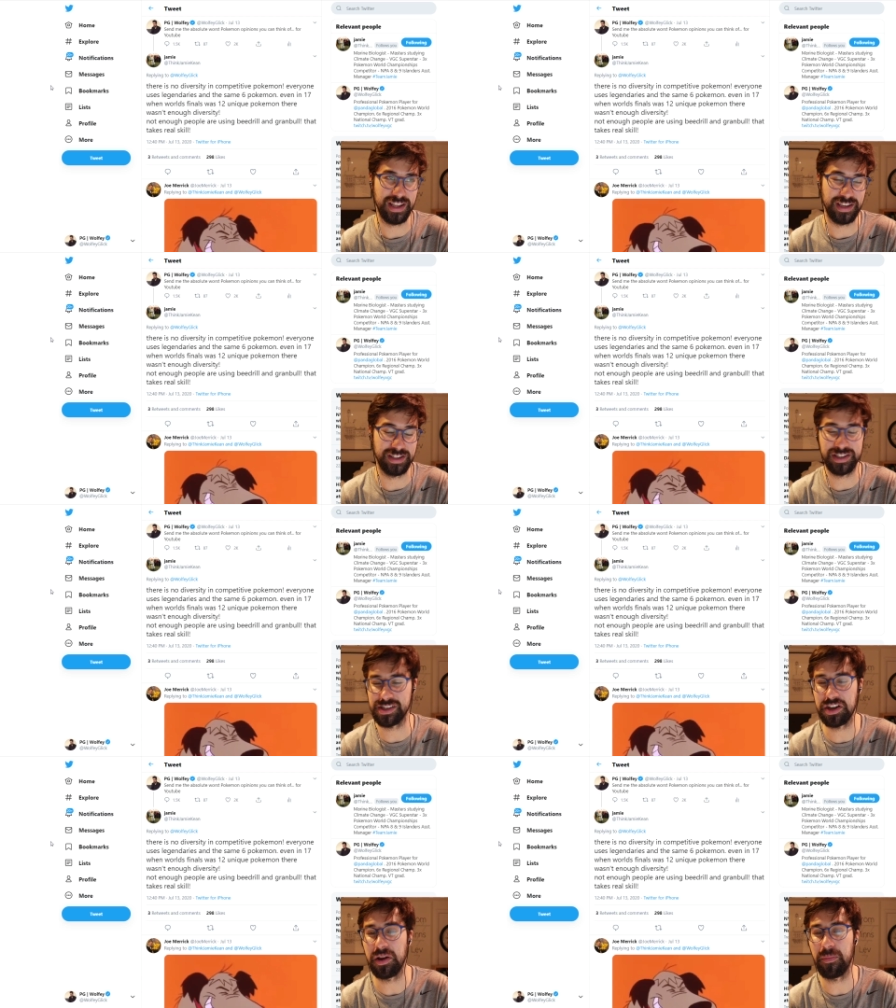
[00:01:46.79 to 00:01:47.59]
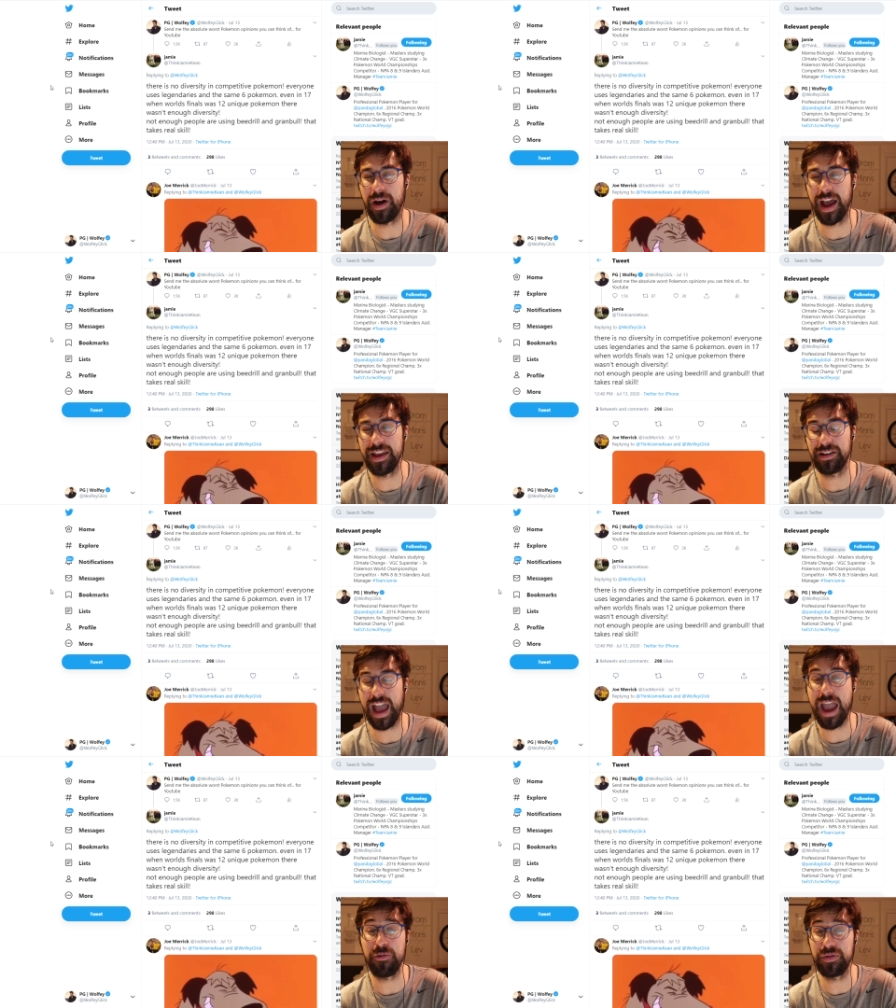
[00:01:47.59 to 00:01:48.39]
This is not I
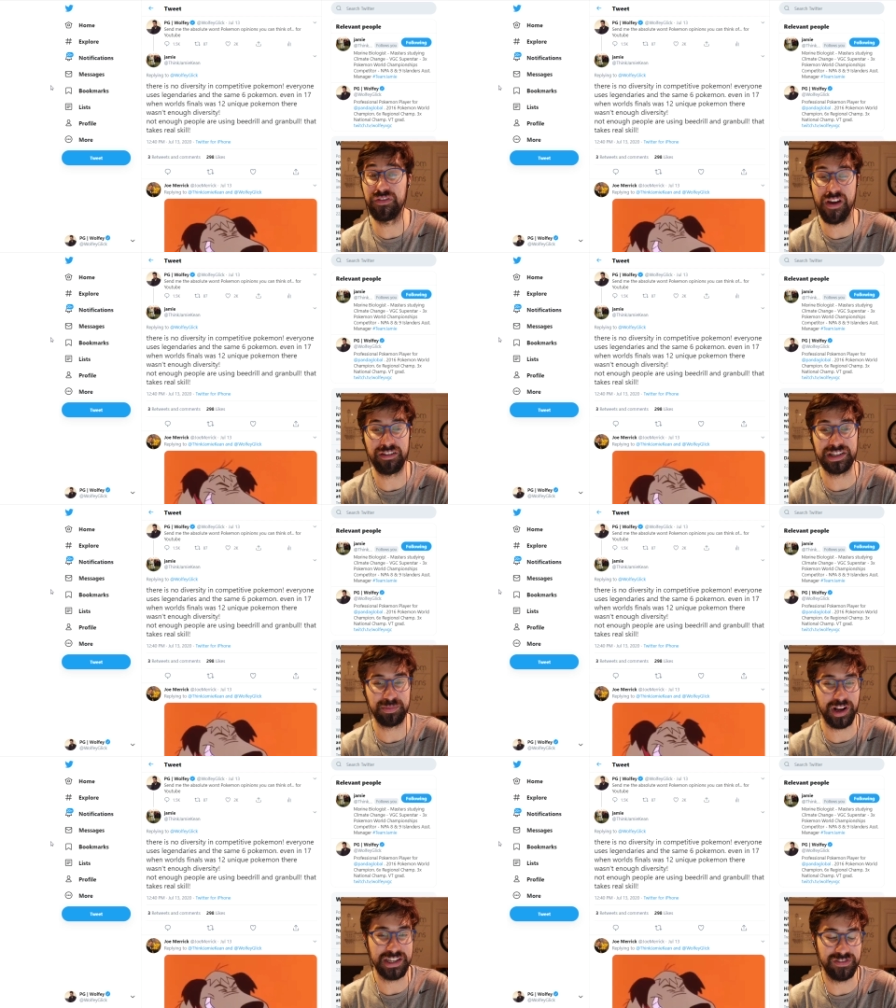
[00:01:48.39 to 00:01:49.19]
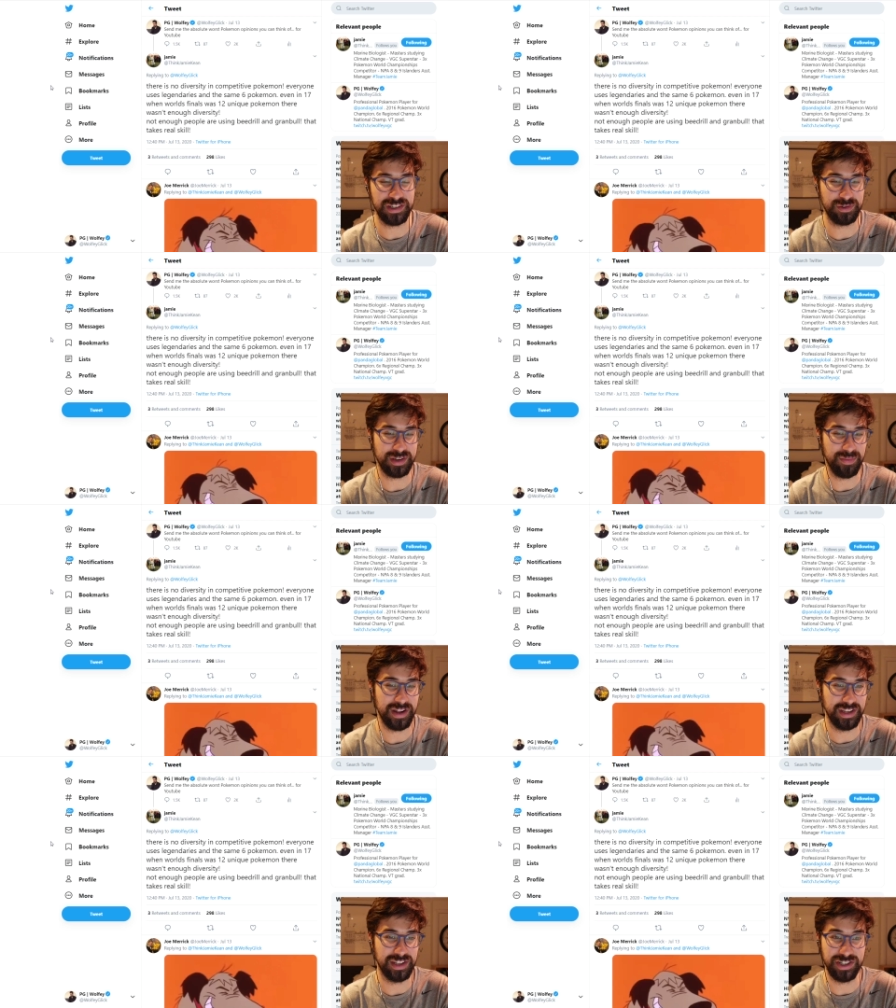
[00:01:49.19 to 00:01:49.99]
I would be very surprised if this was an
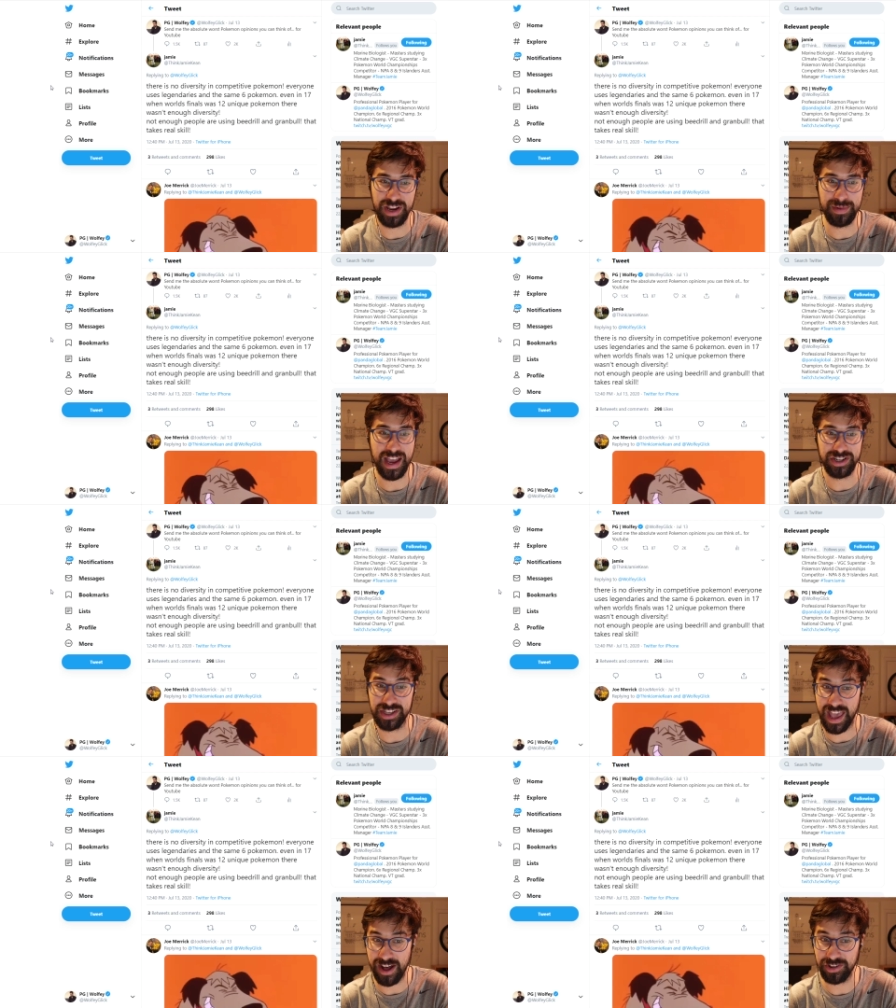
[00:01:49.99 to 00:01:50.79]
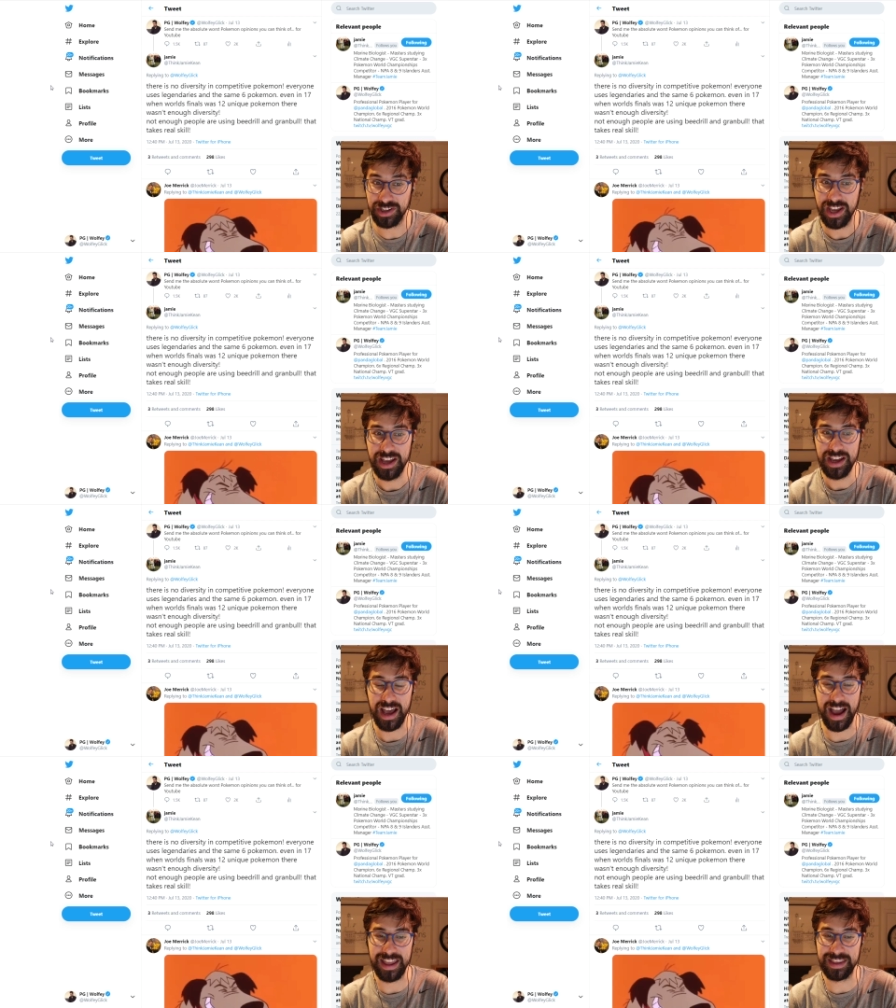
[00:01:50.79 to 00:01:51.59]
opinion that Jamie actually held.
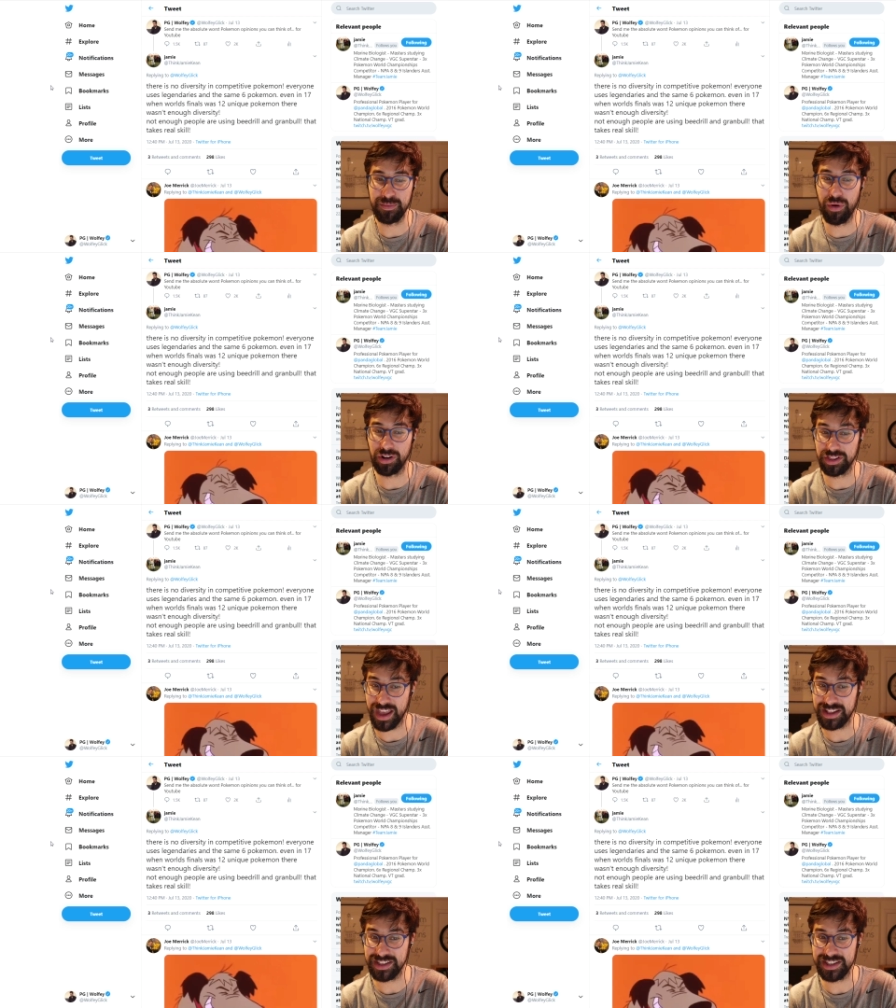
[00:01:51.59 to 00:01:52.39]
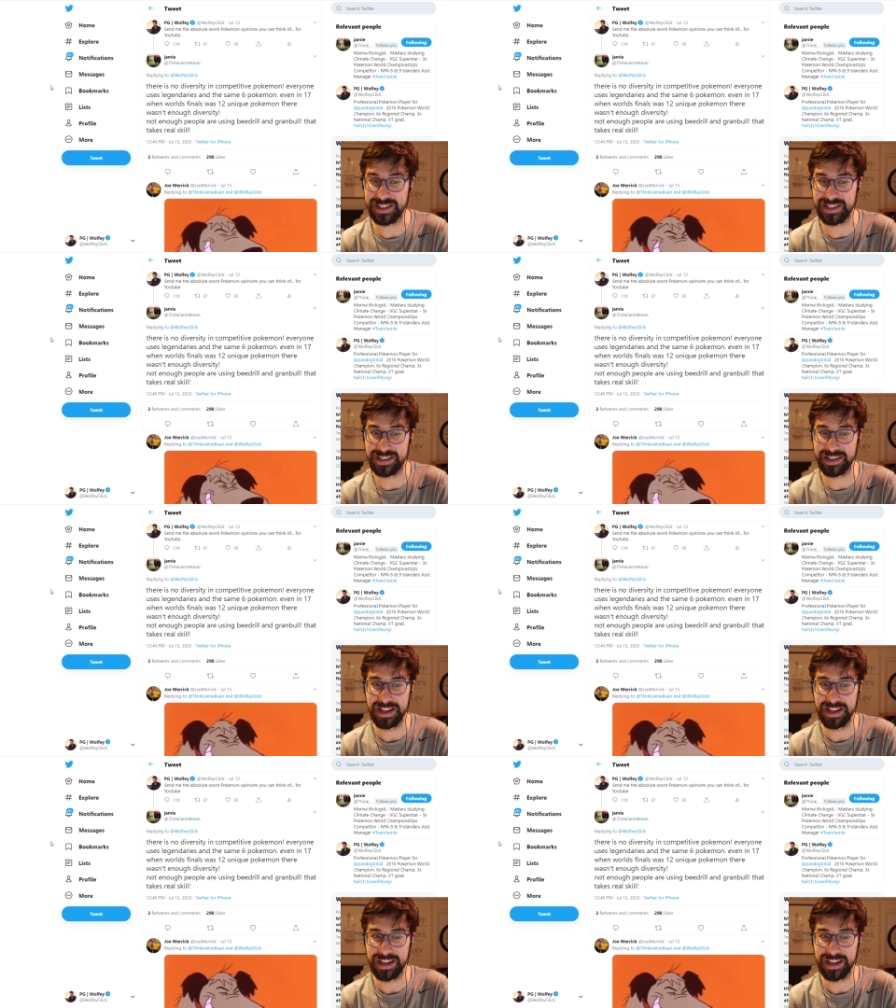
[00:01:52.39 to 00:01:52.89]
Uh, I think more likely this is